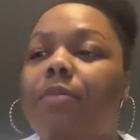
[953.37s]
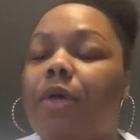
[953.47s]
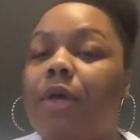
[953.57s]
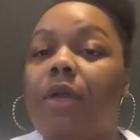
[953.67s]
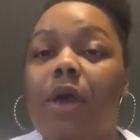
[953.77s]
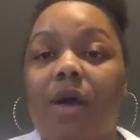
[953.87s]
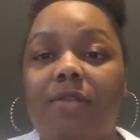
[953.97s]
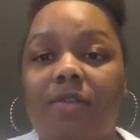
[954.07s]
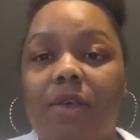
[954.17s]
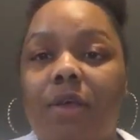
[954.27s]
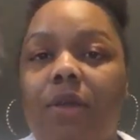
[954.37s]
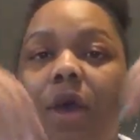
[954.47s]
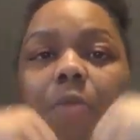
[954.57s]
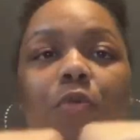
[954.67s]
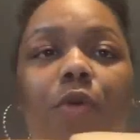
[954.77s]
good content.
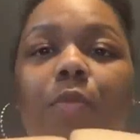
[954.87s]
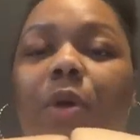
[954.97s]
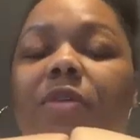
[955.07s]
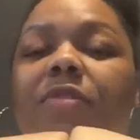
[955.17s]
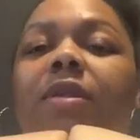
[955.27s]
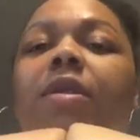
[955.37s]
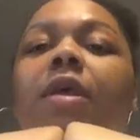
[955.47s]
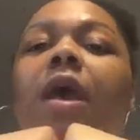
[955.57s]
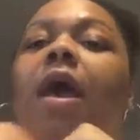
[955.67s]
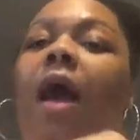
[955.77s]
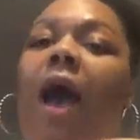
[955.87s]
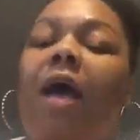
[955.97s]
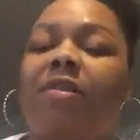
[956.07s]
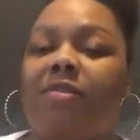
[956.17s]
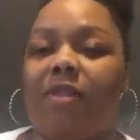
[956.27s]
I'm a real person.
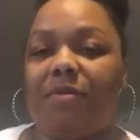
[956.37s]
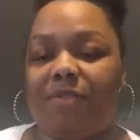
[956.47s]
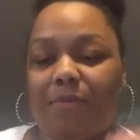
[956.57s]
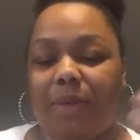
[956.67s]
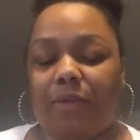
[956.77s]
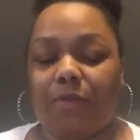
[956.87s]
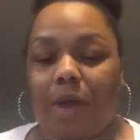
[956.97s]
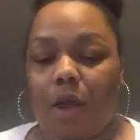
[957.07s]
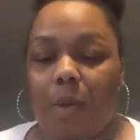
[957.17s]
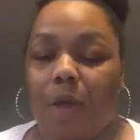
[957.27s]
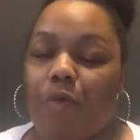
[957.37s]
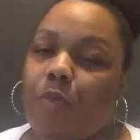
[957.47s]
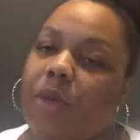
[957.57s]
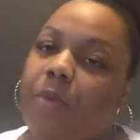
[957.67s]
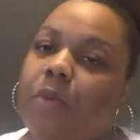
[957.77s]
I just love to be surrounded by real
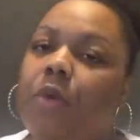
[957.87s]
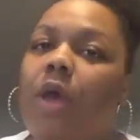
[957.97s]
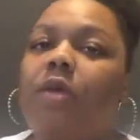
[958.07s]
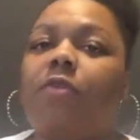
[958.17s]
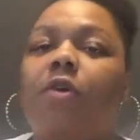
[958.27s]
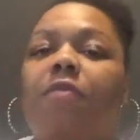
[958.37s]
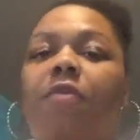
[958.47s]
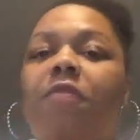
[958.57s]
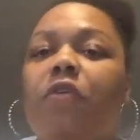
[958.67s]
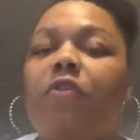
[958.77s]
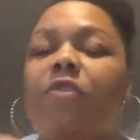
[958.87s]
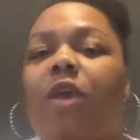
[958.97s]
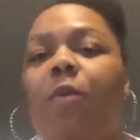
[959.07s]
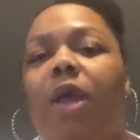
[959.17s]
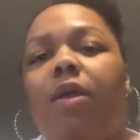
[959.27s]
people. So if you feel the
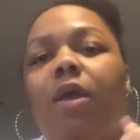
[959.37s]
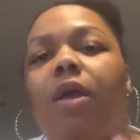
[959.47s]
same way,